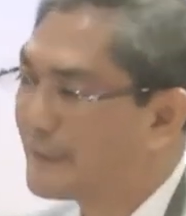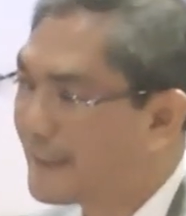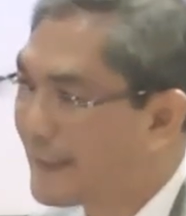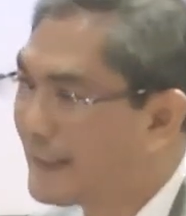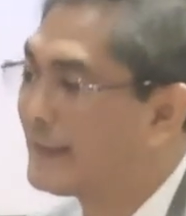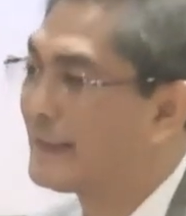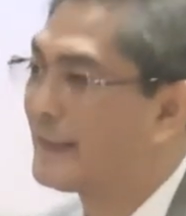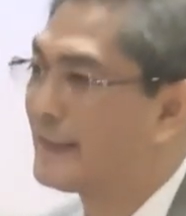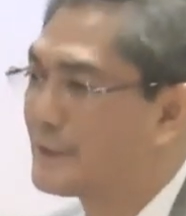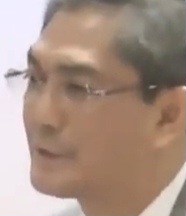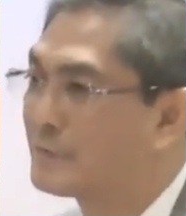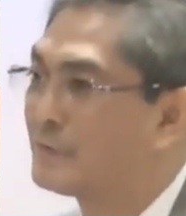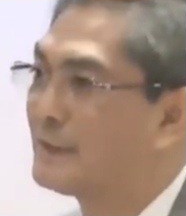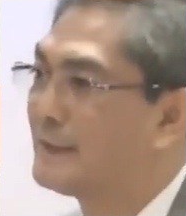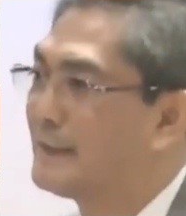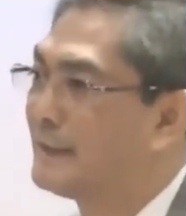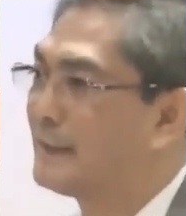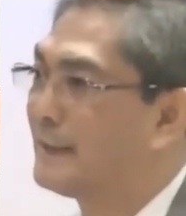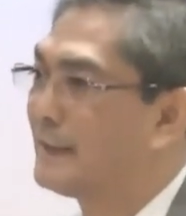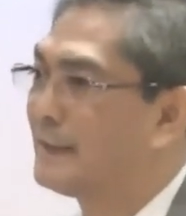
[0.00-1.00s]
you can
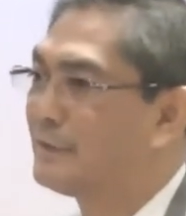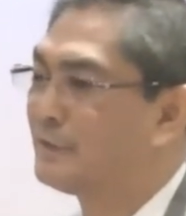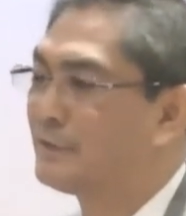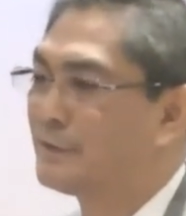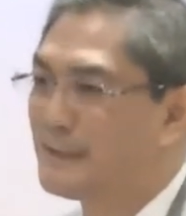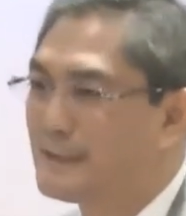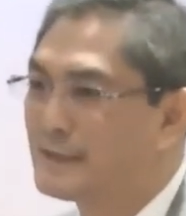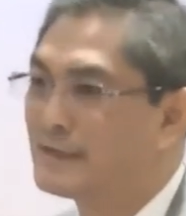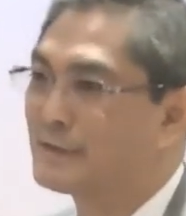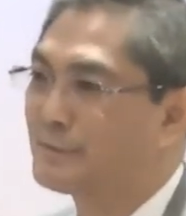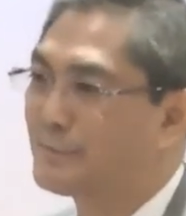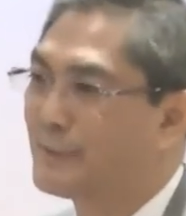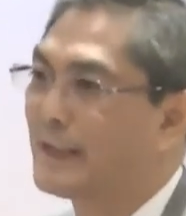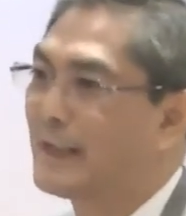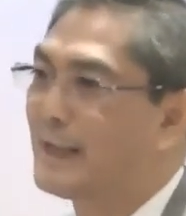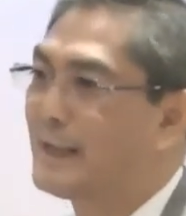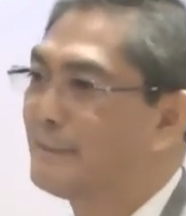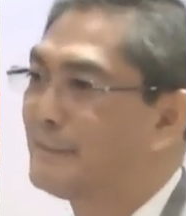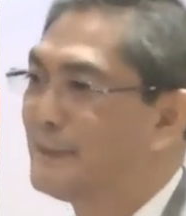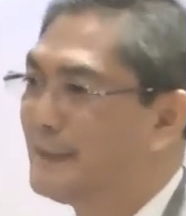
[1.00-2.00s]
actually, this is
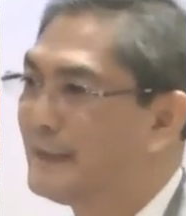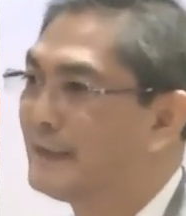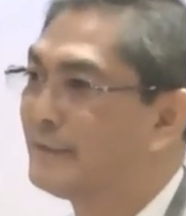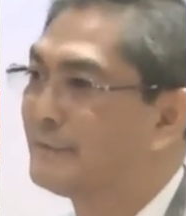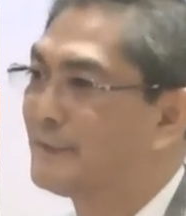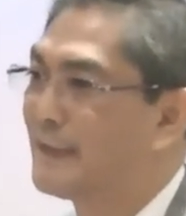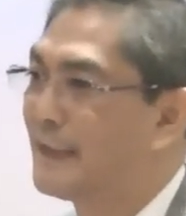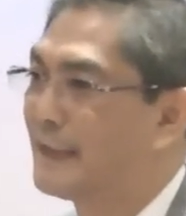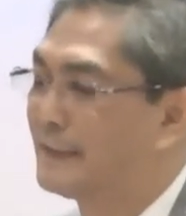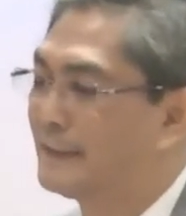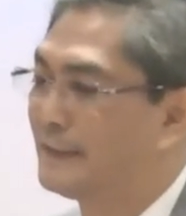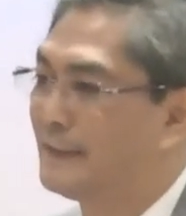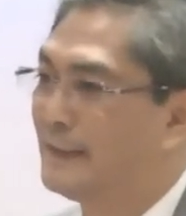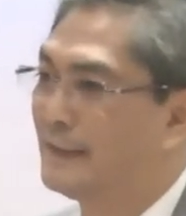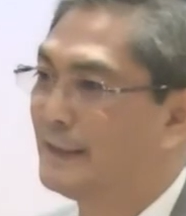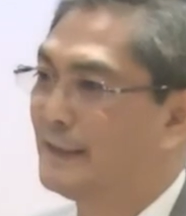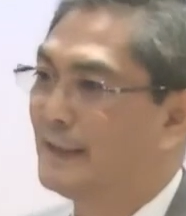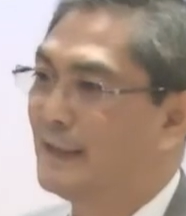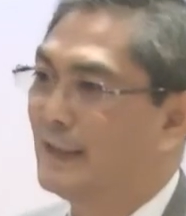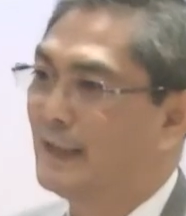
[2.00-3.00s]
where I believe, like
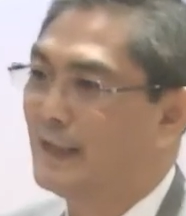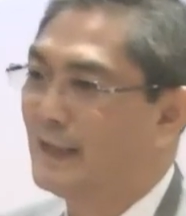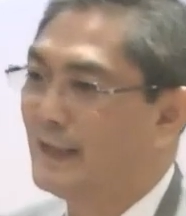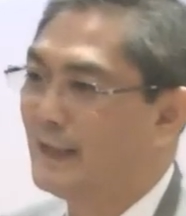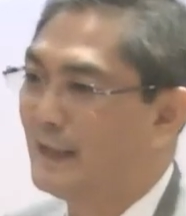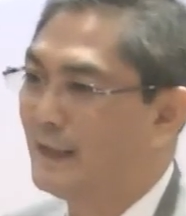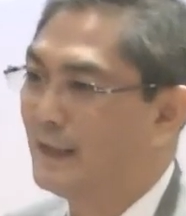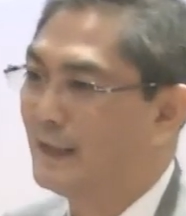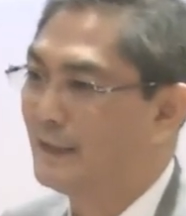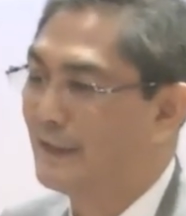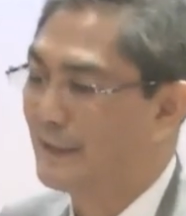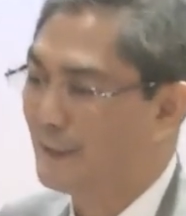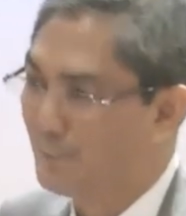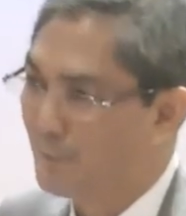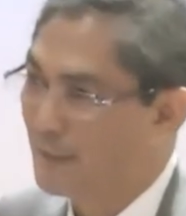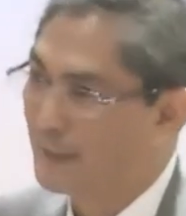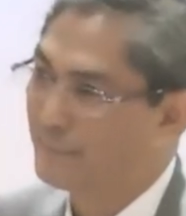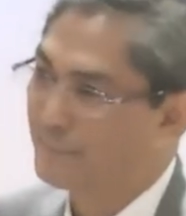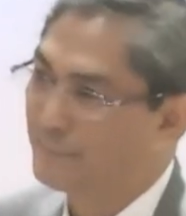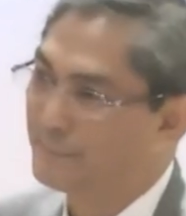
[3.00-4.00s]

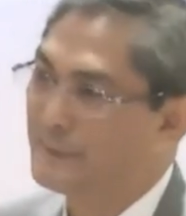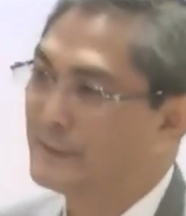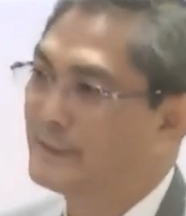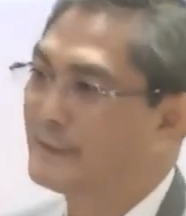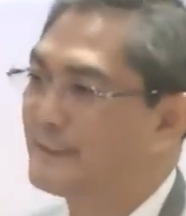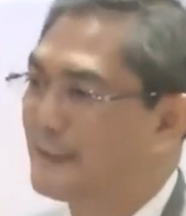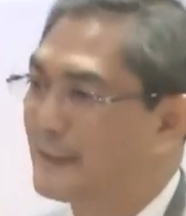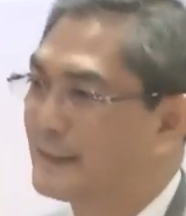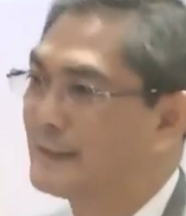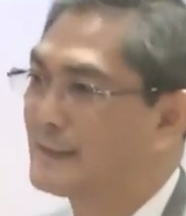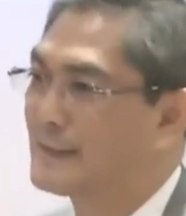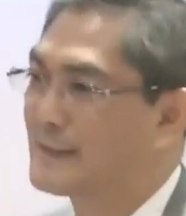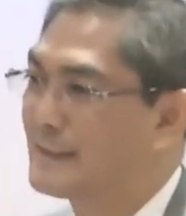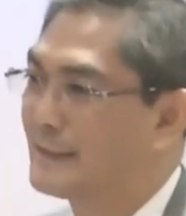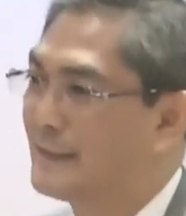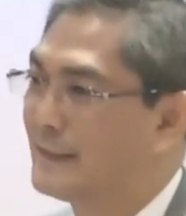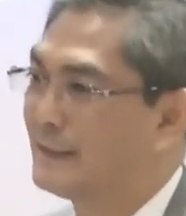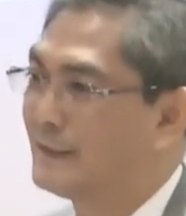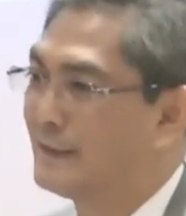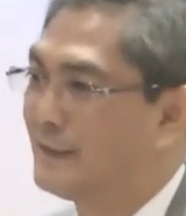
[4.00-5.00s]
what Peter Drucker
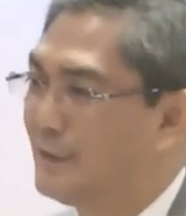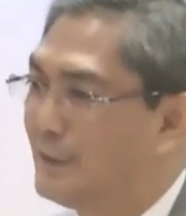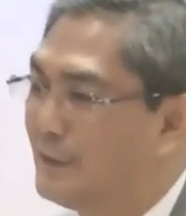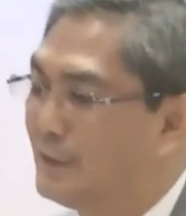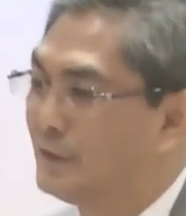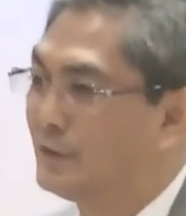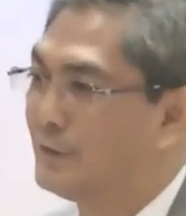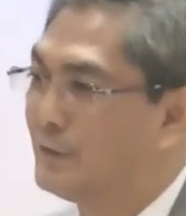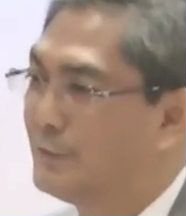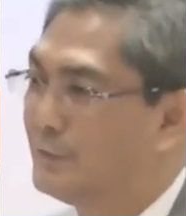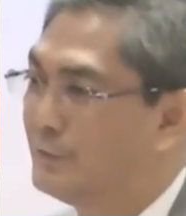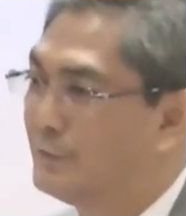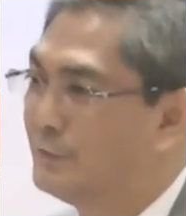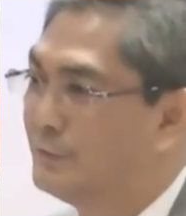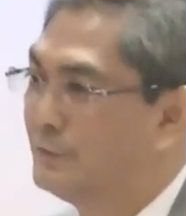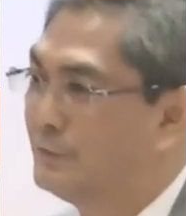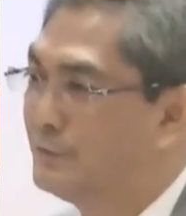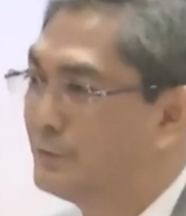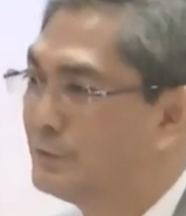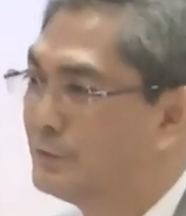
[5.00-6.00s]
said,
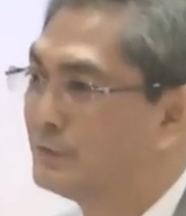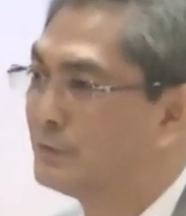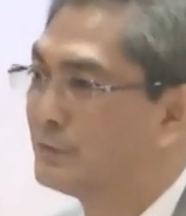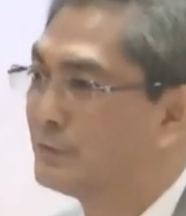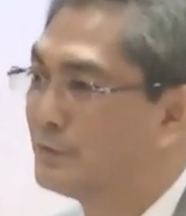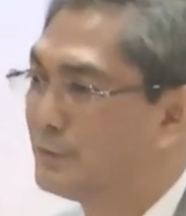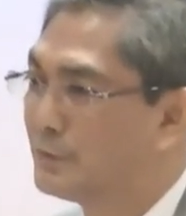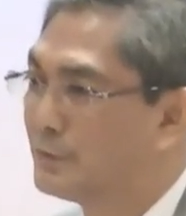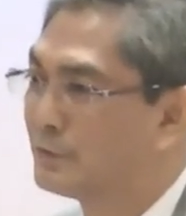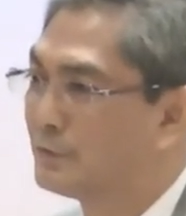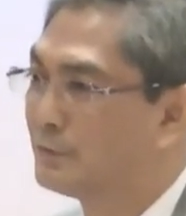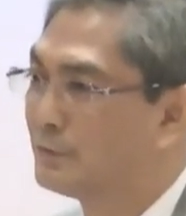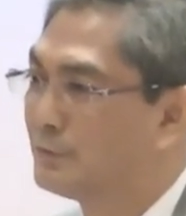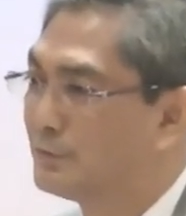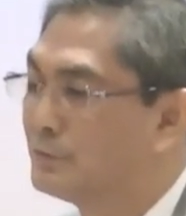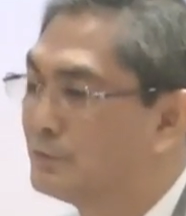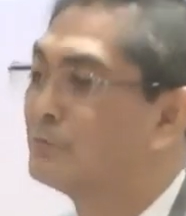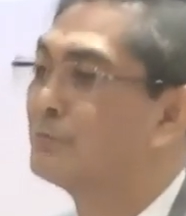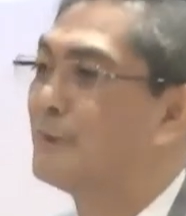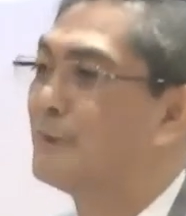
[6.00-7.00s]
do
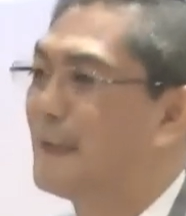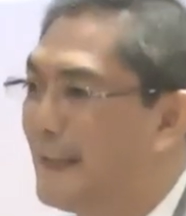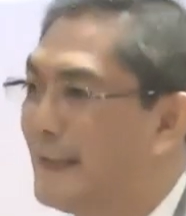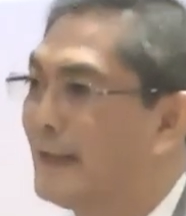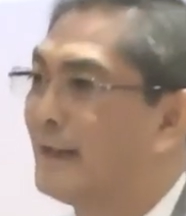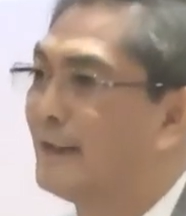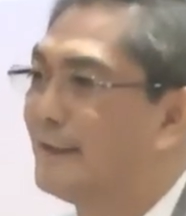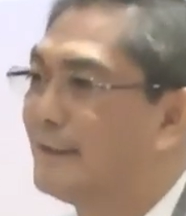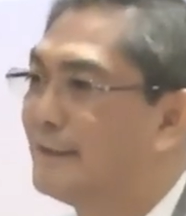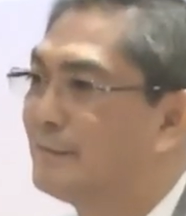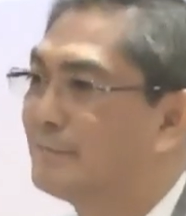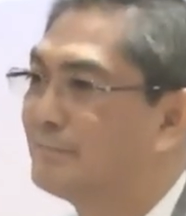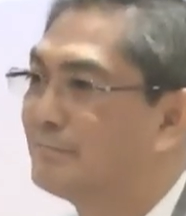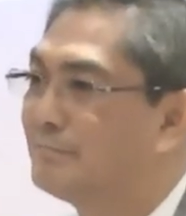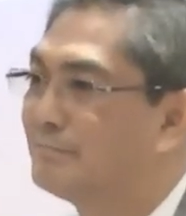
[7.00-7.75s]
good to do well.